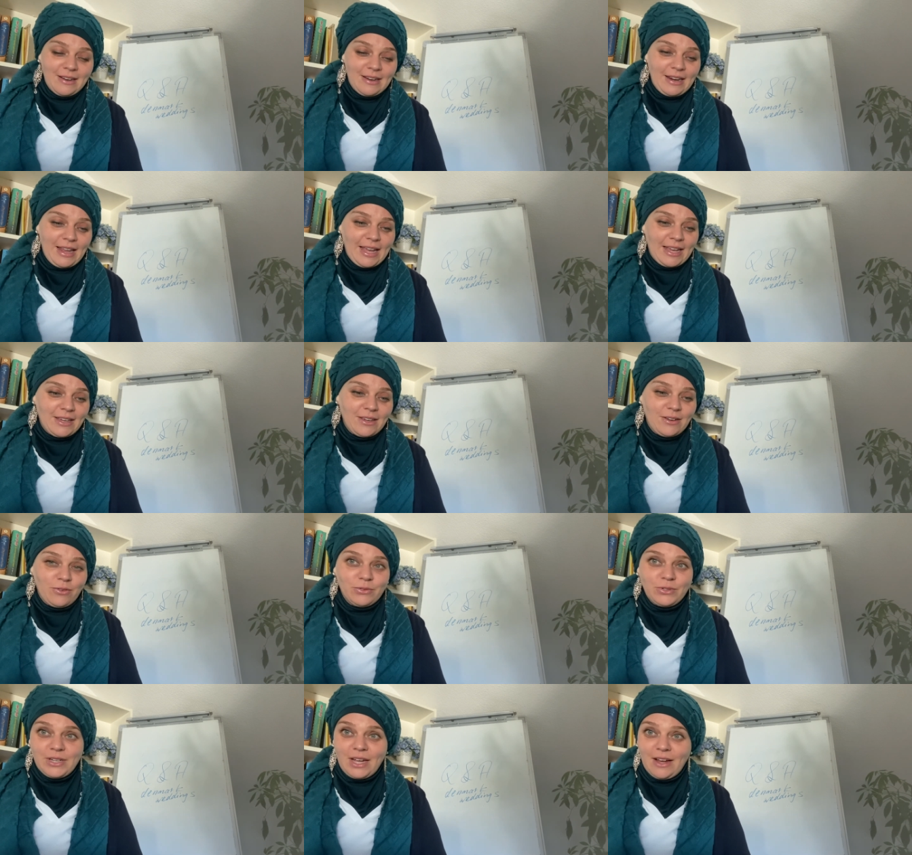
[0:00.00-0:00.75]
like
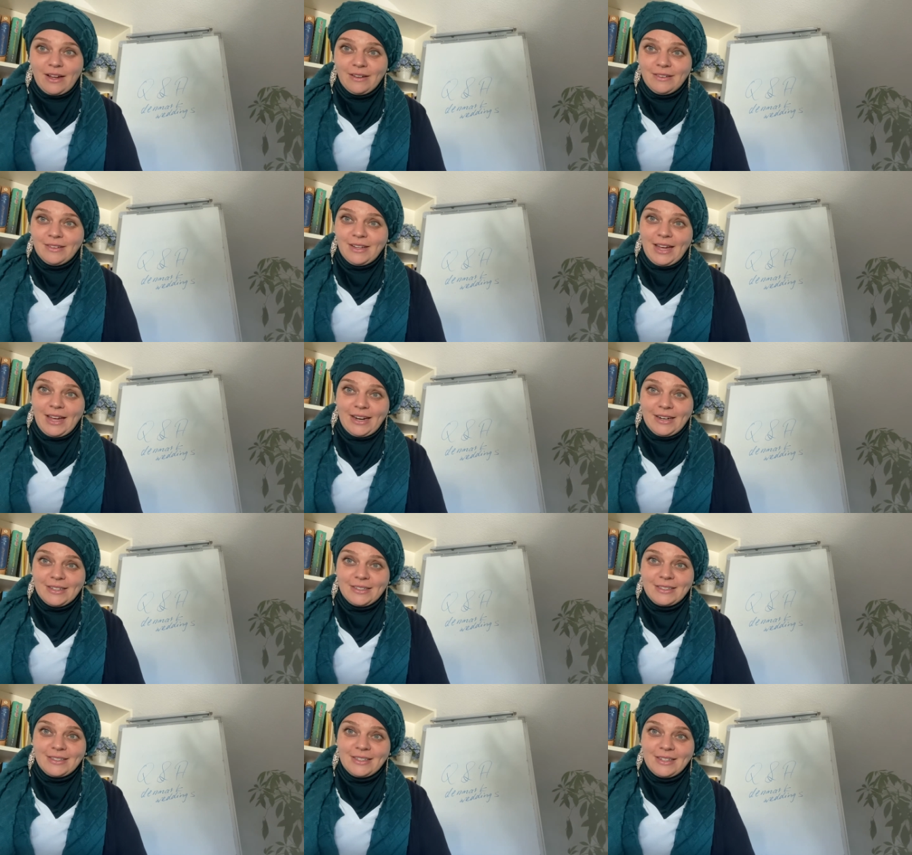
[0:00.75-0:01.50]
hotel,
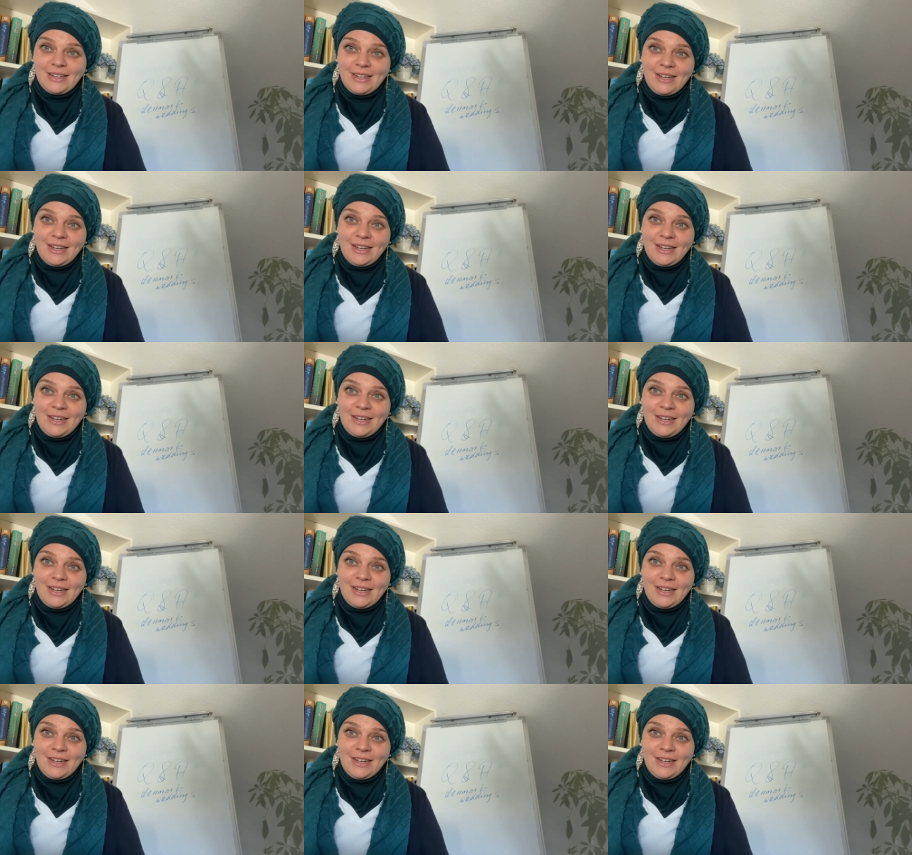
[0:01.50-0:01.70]
and